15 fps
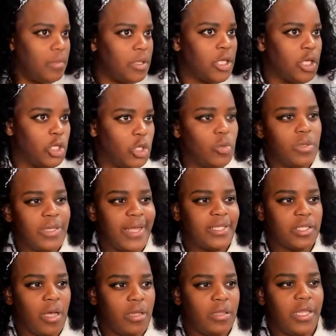the new one that's
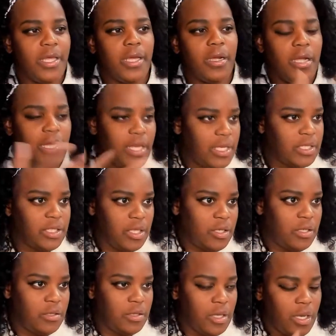on there is
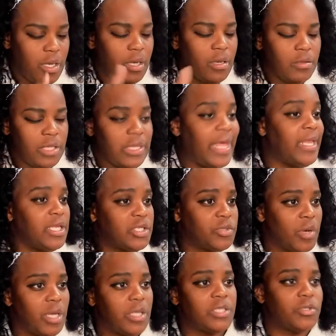the latest one.